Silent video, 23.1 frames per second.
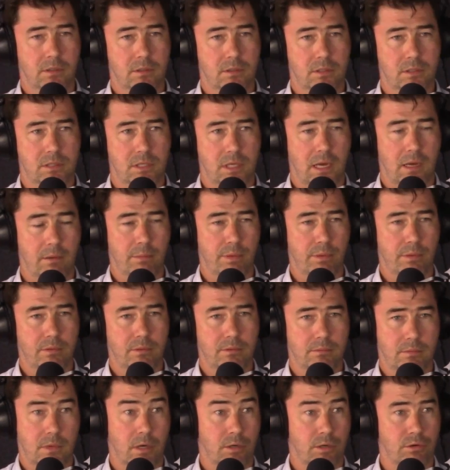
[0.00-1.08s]
step
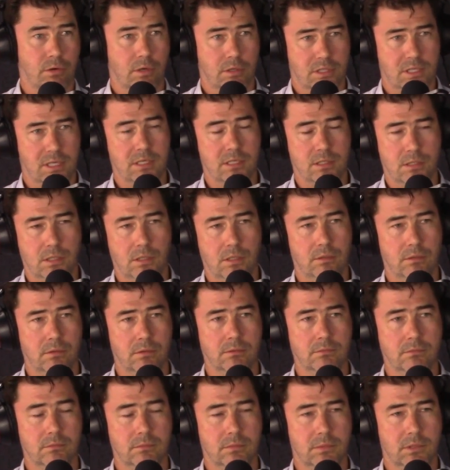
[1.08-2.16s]
across into
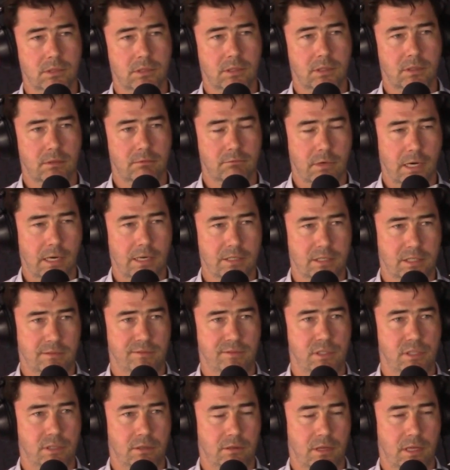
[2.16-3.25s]
relative
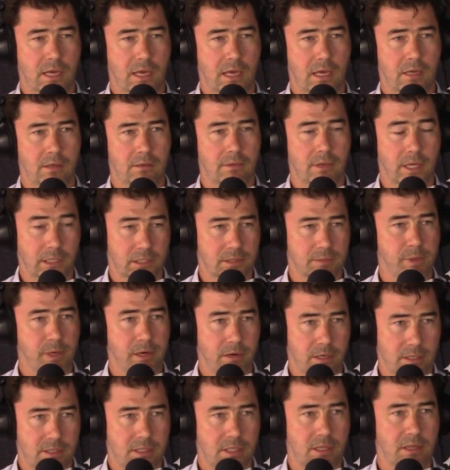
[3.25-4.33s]
to their
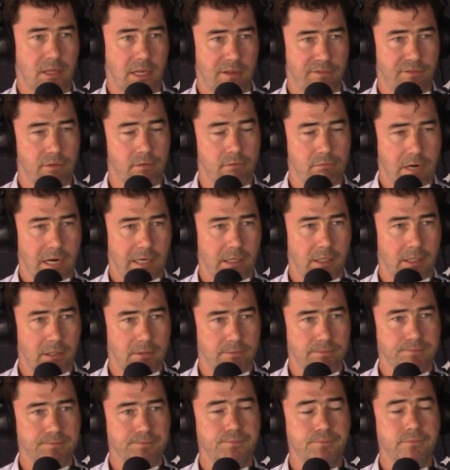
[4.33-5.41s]
experience and therefore rank.
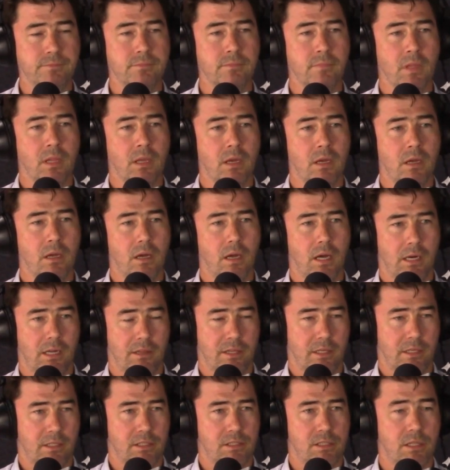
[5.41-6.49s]
And I
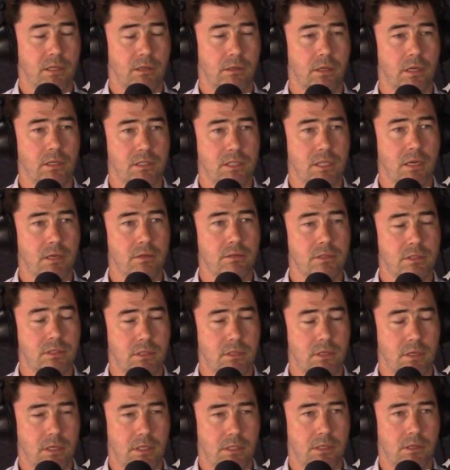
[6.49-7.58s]
think as long as those
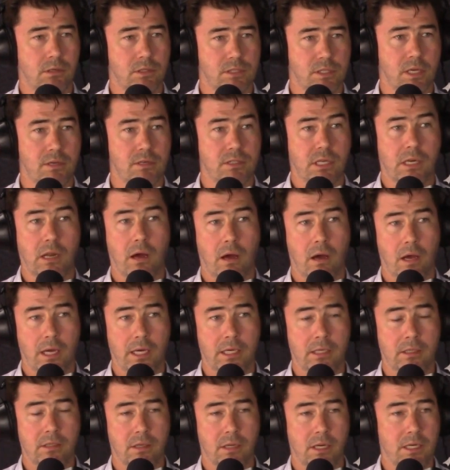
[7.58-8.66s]
as long as those
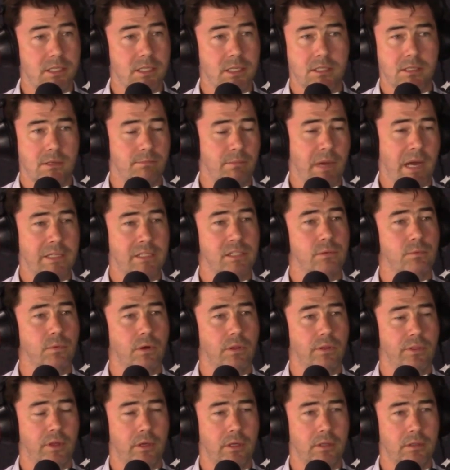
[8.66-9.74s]
align, it doesn't matter
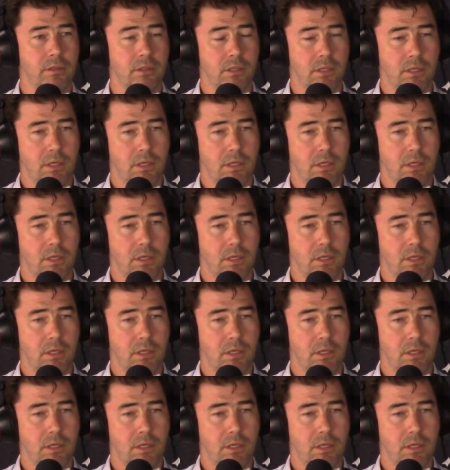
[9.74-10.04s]
what they